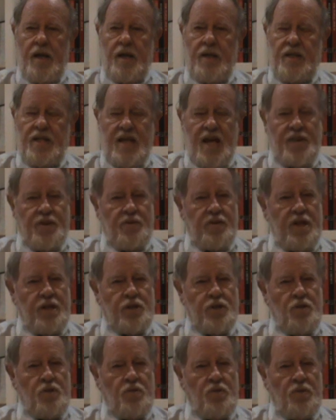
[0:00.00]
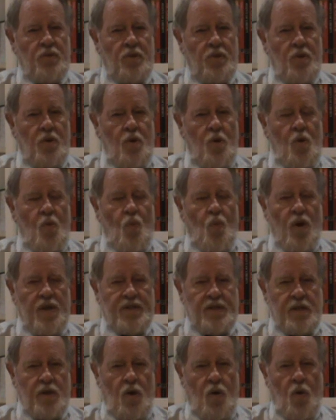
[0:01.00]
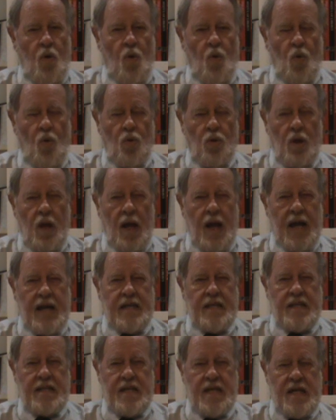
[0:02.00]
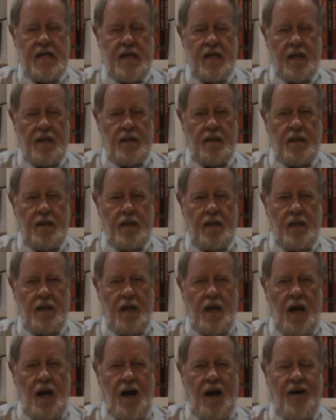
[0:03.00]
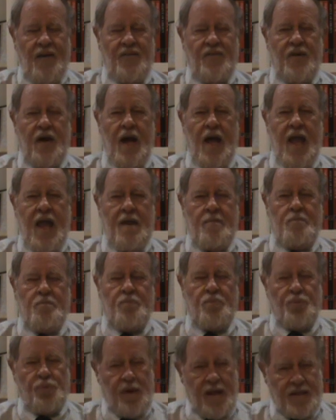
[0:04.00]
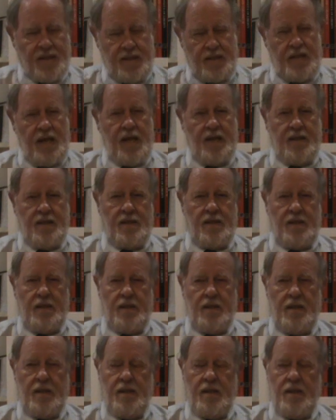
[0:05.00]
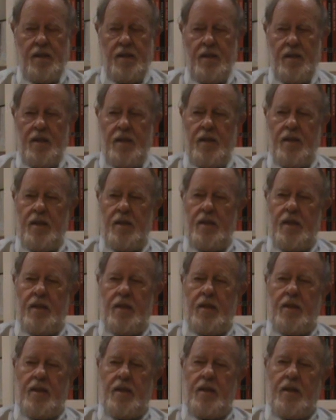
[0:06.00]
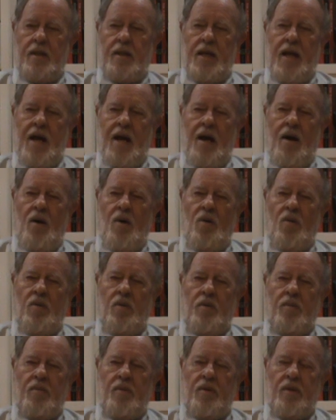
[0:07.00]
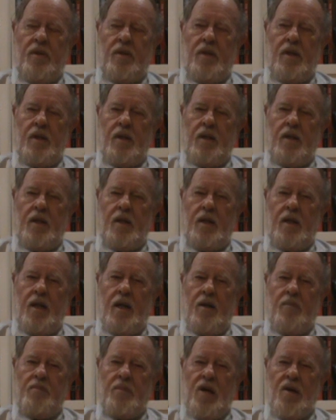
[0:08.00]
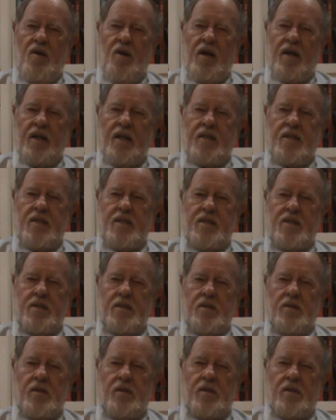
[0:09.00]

The other issue was the whole idea of a president. Now, Americans